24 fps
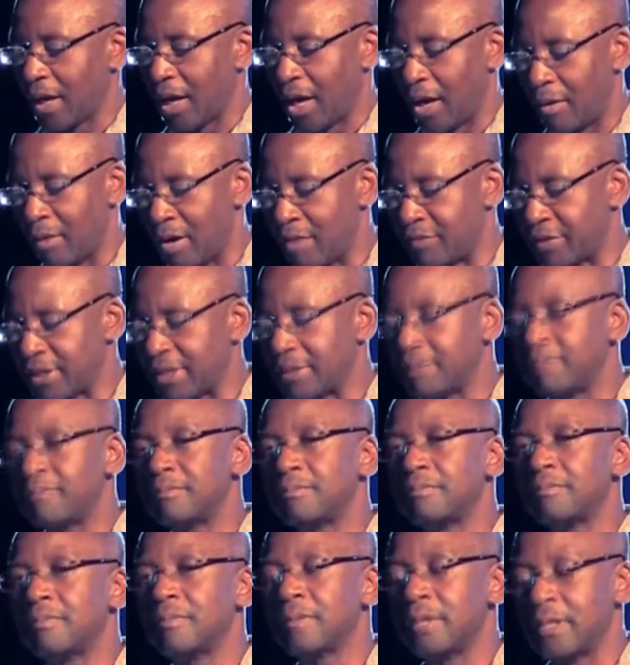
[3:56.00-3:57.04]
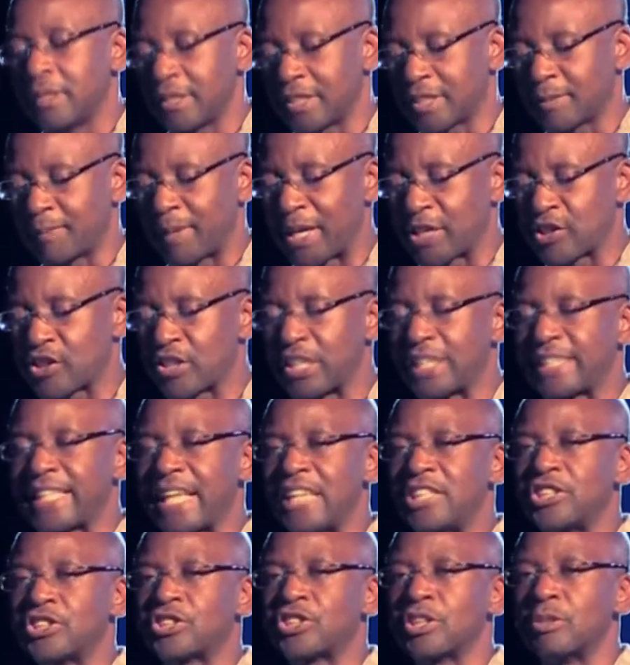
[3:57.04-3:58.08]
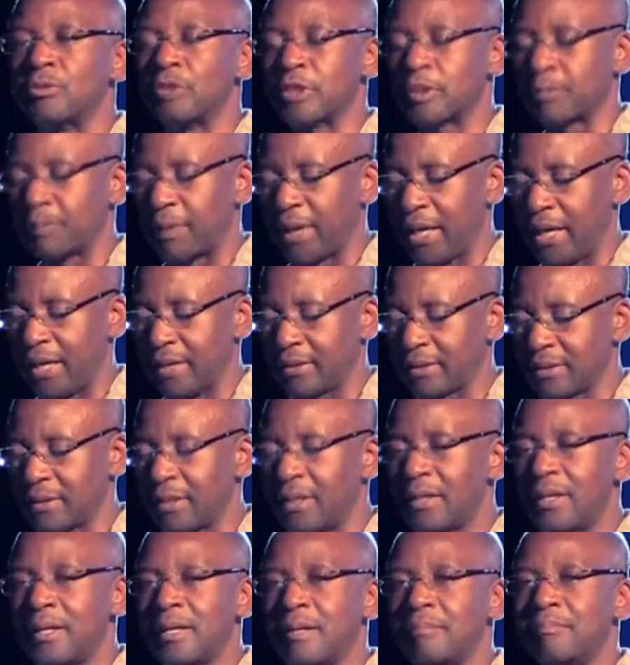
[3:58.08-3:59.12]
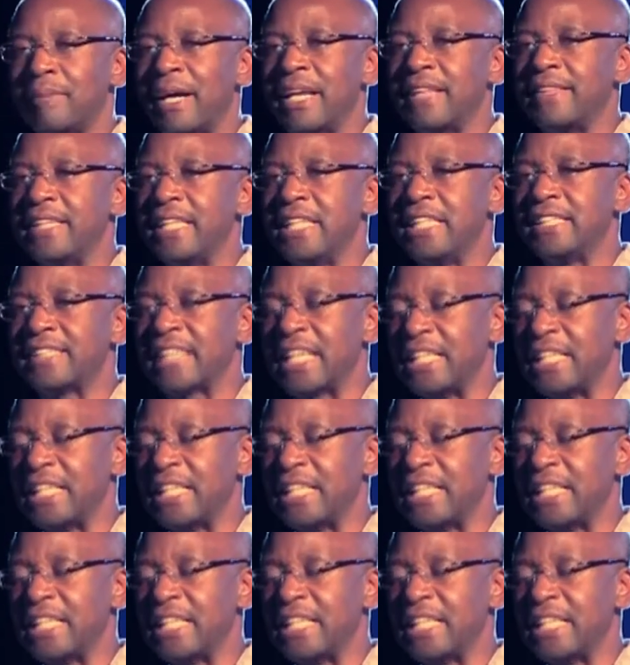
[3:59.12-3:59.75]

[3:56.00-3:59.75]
However, special attention was paid by these